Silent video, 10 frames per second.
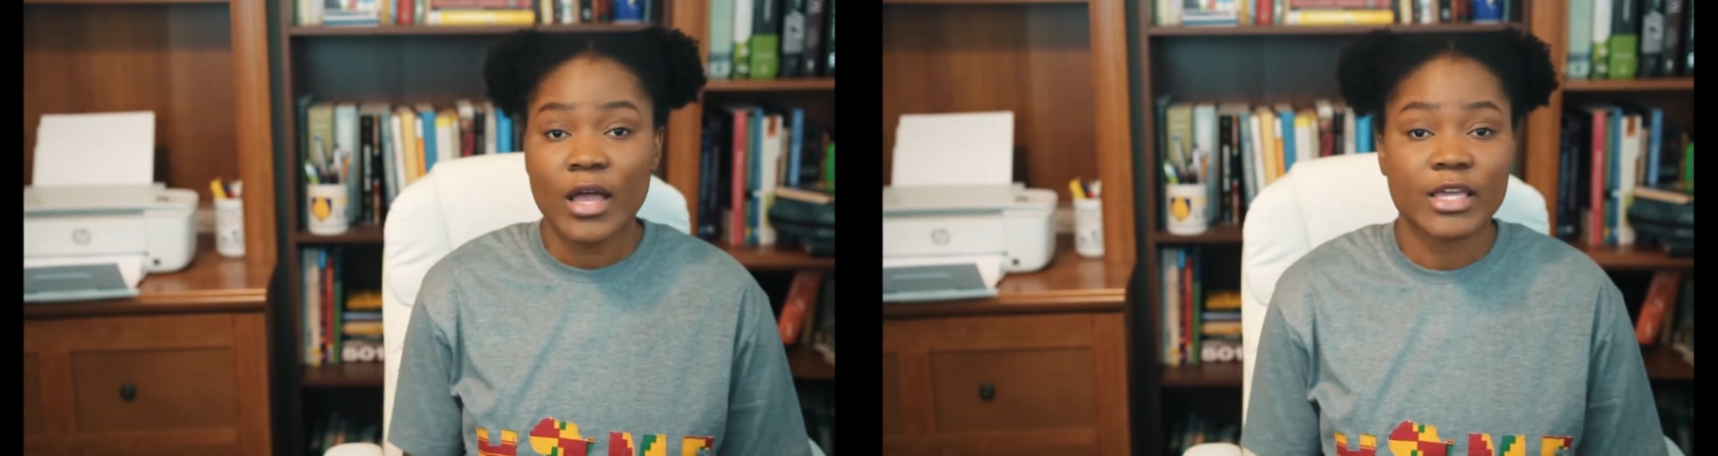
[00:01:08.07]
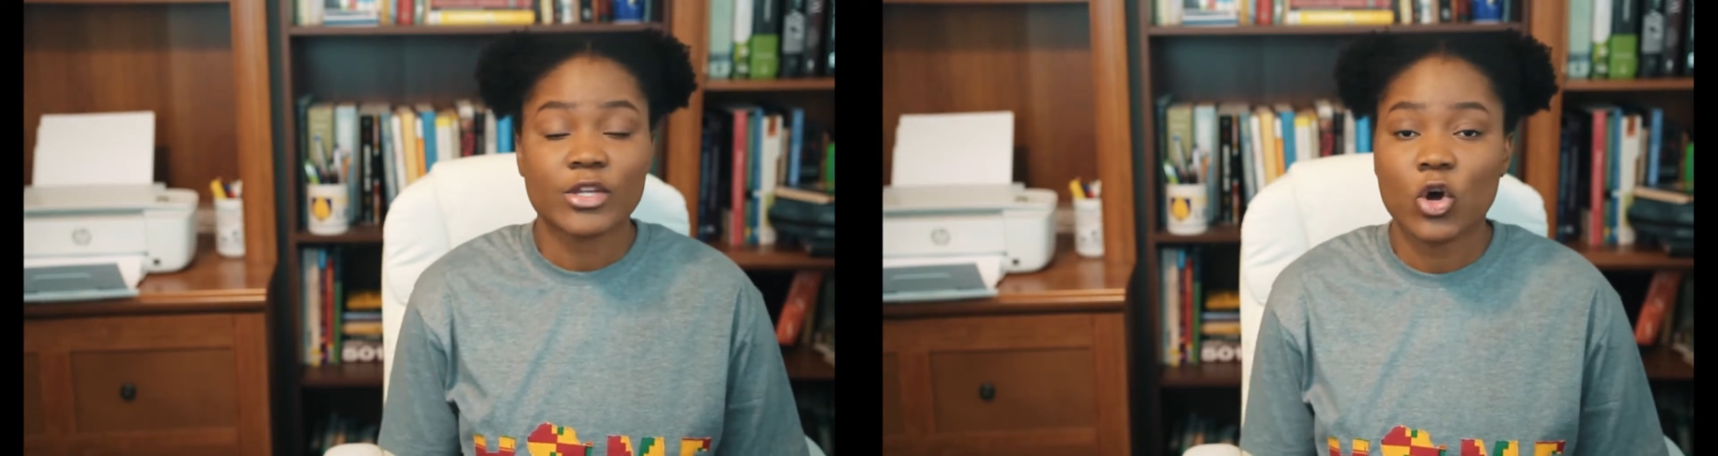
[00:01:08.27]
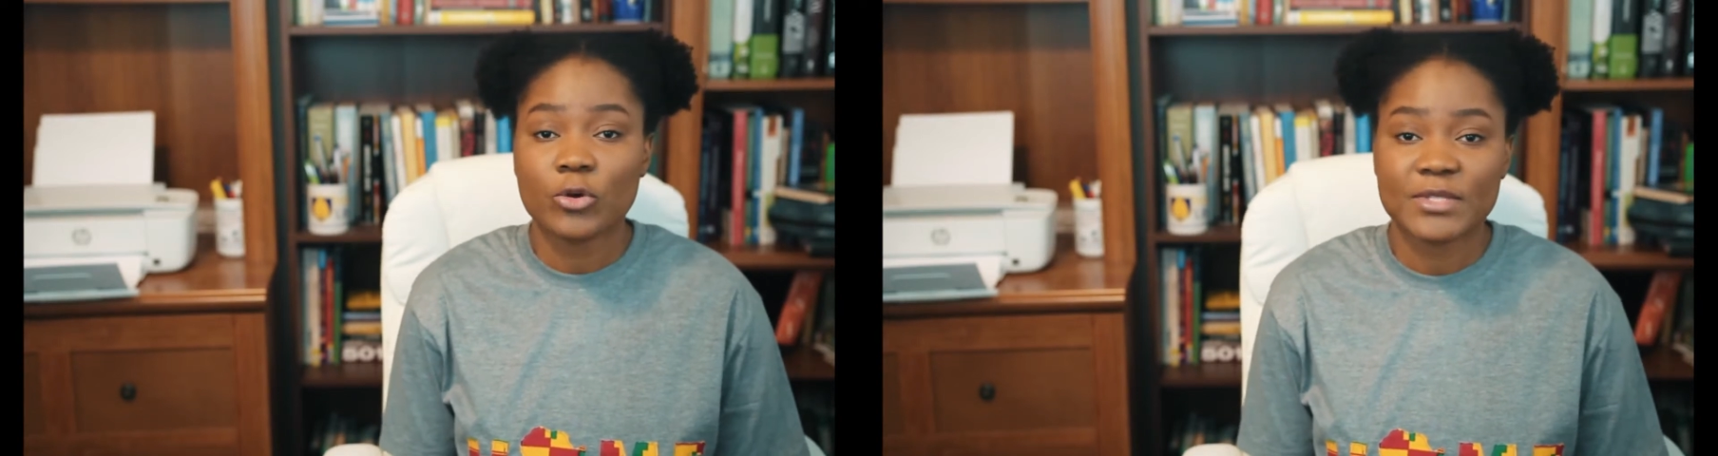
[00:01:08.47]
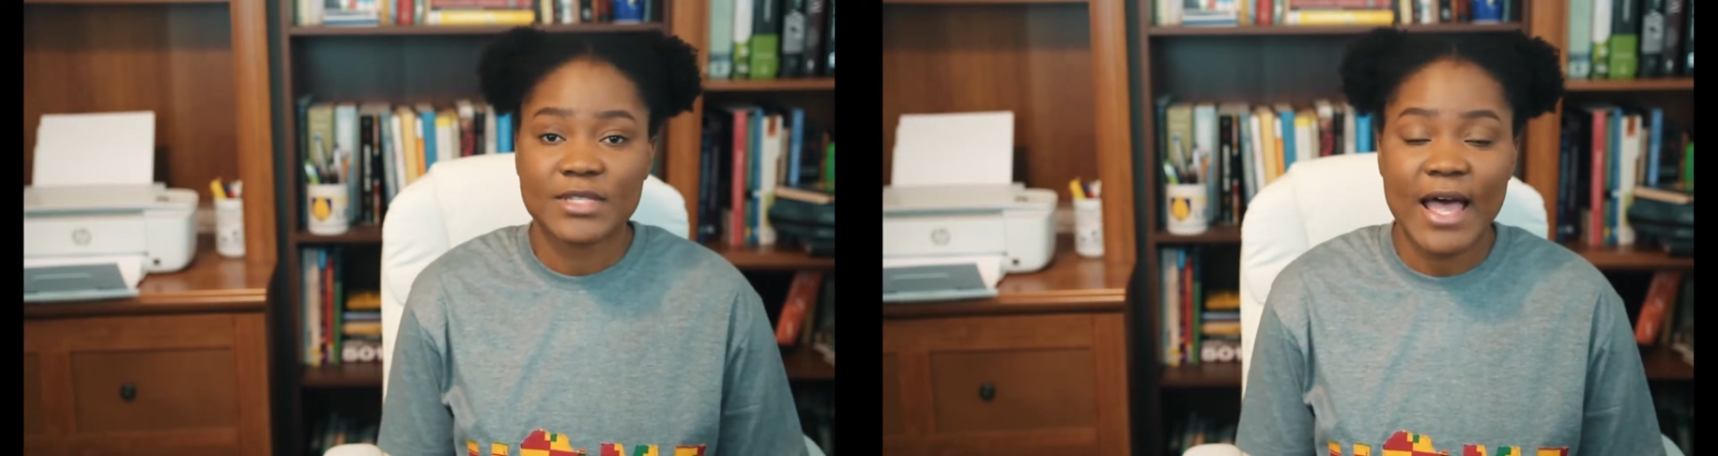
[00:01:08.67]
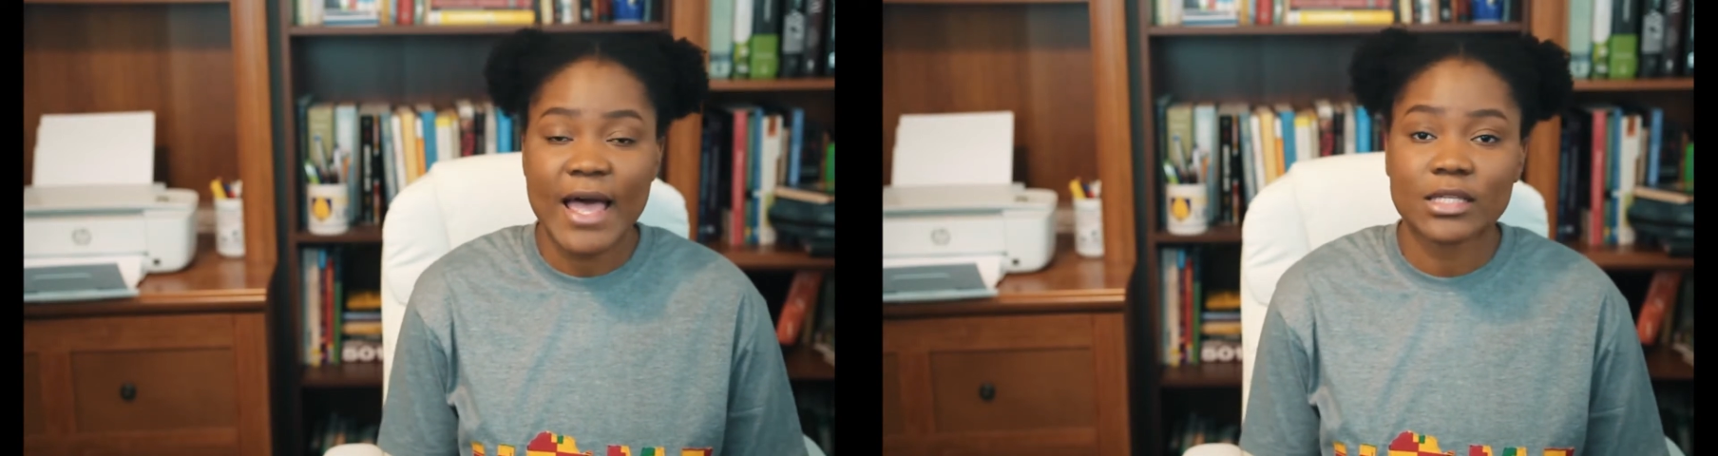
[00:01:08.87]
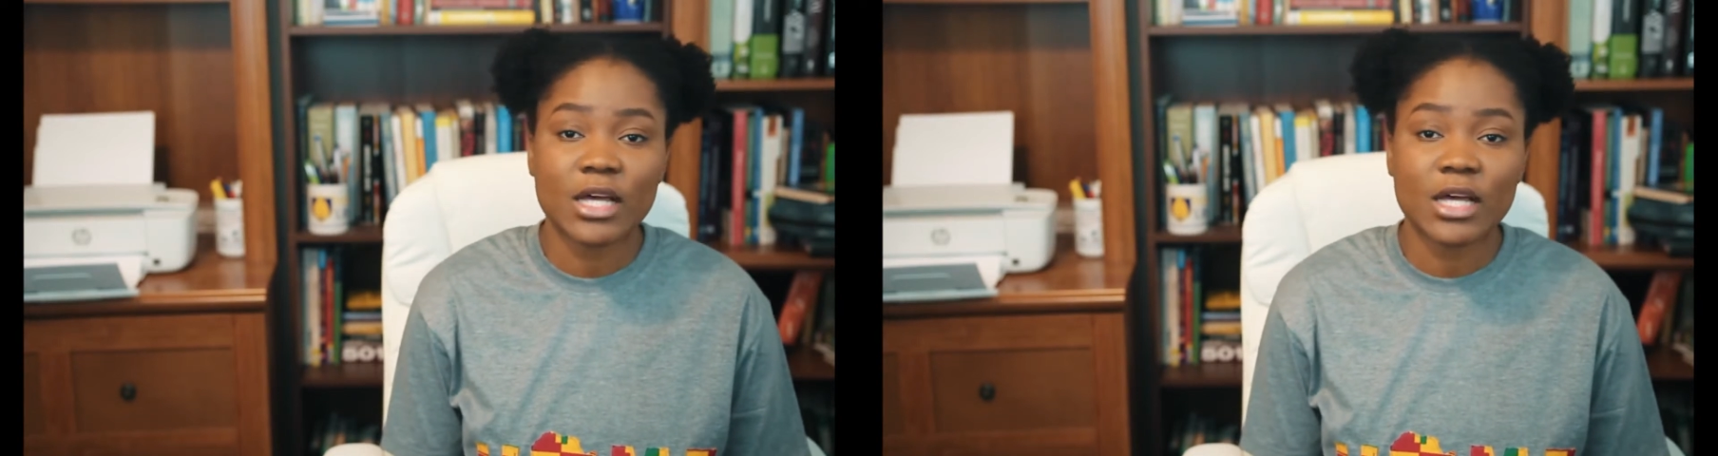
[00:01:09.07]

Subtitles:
in hopes that